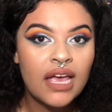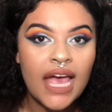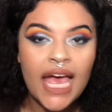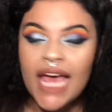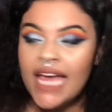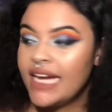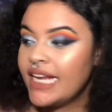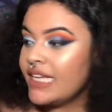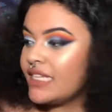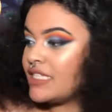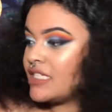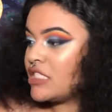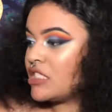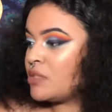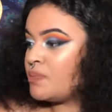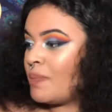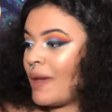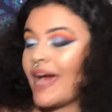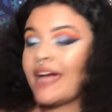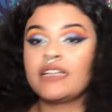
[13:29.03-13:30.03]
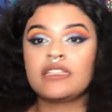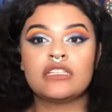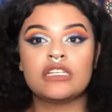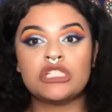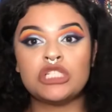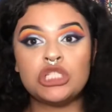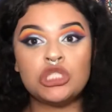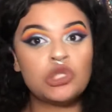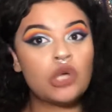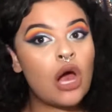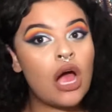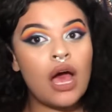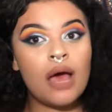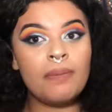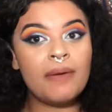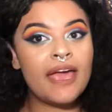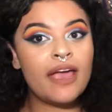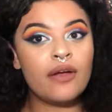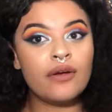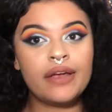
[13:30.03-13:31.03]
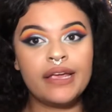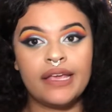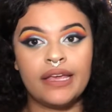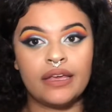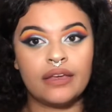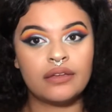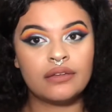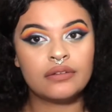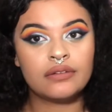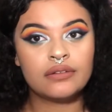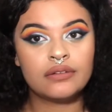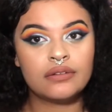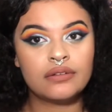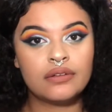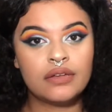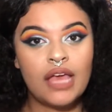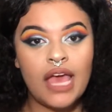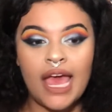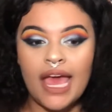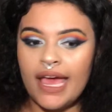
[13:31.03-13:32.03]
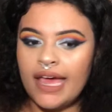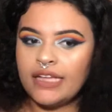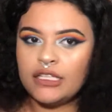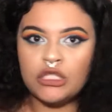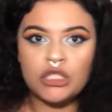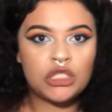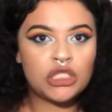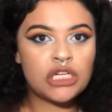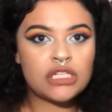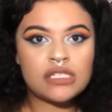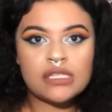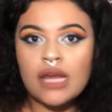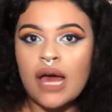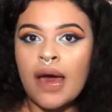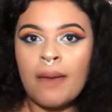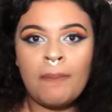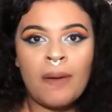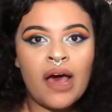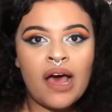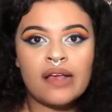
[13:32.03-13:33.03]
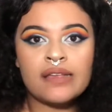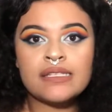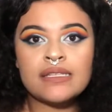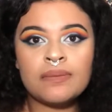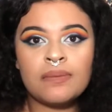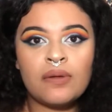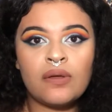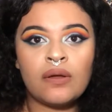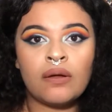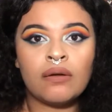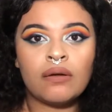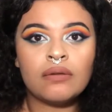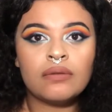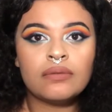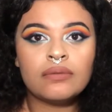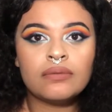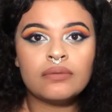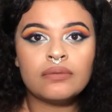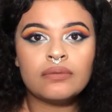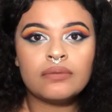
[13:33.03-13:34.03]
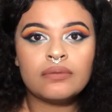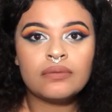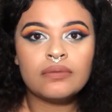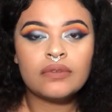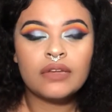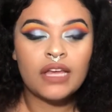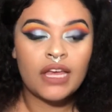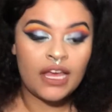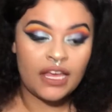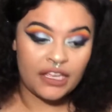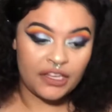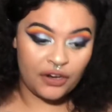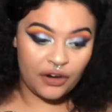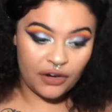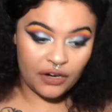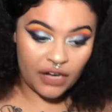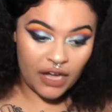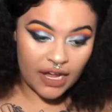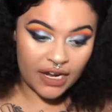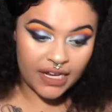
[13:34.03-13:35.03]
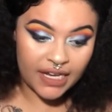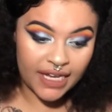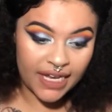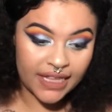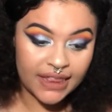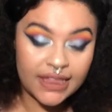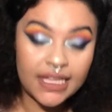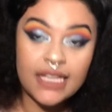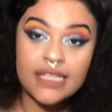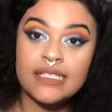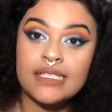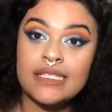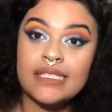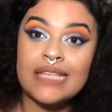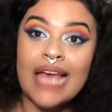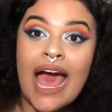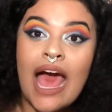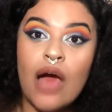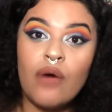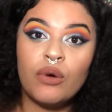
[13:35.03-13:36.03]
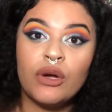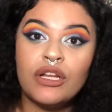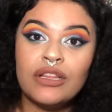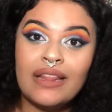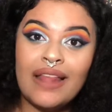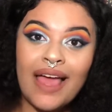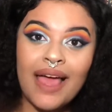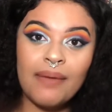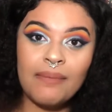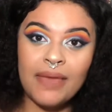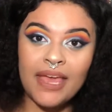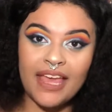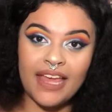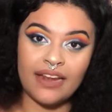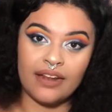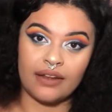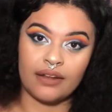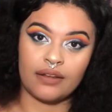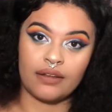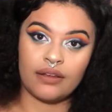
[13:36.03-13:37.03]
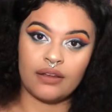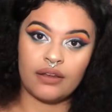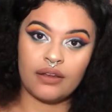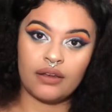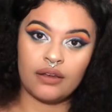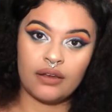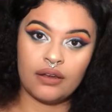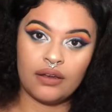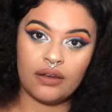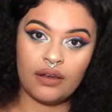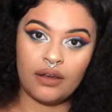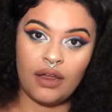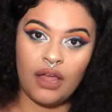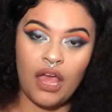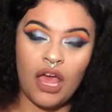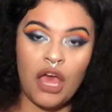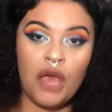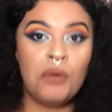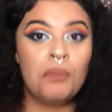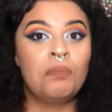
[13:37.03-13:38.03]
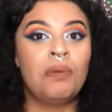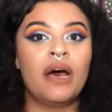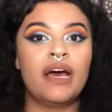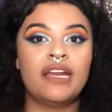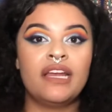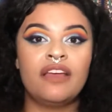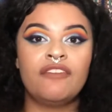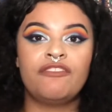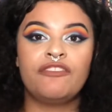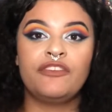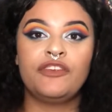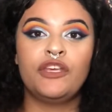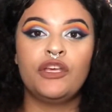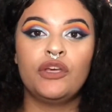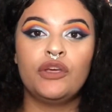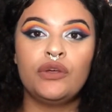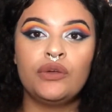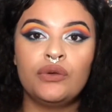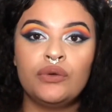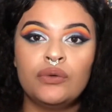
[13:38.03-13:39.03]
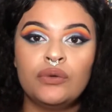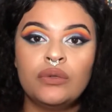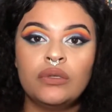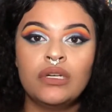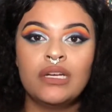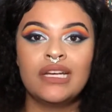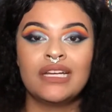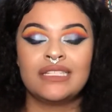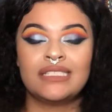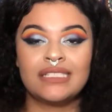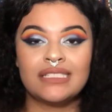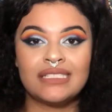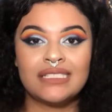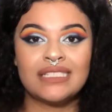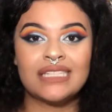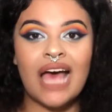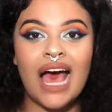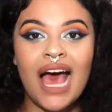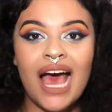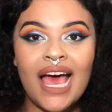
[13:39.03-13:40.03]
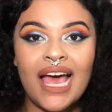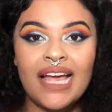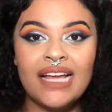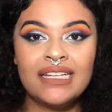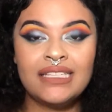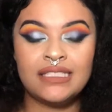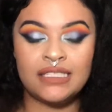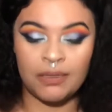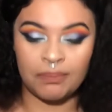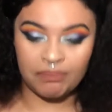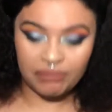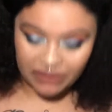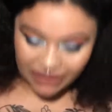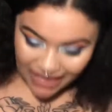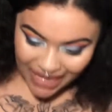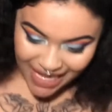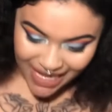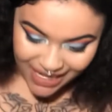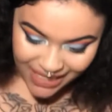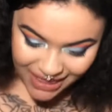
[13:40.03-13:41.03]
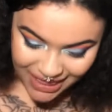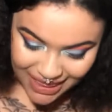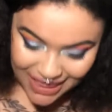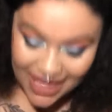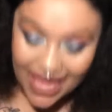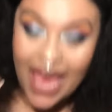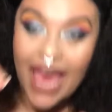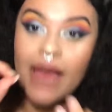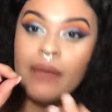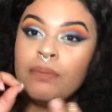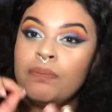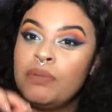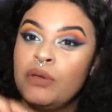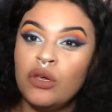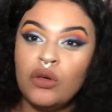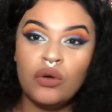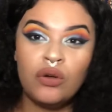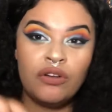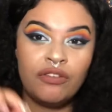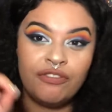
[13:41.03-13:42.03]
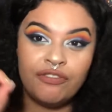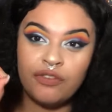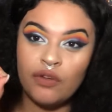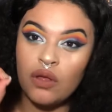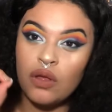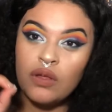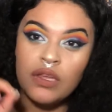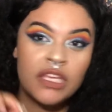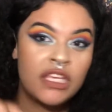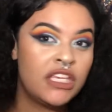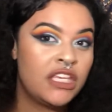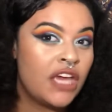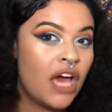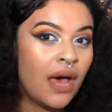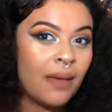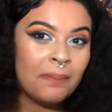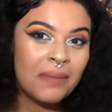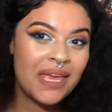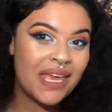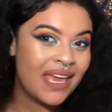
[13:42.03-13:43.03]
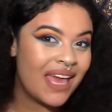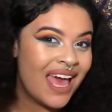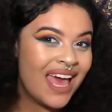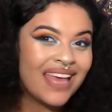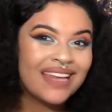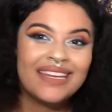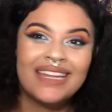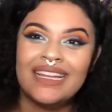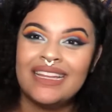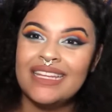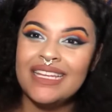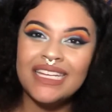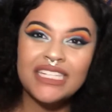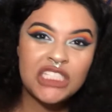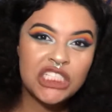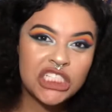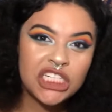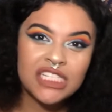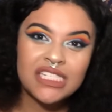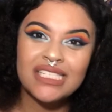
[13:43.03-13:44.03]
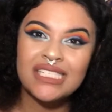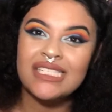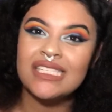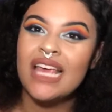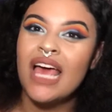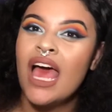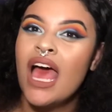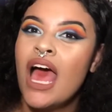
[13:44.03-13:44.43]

and expect a strawberry. It's just not possible. You're gonna get the sour lemon. But if you decide to plant that beautiful, yummy, delicious,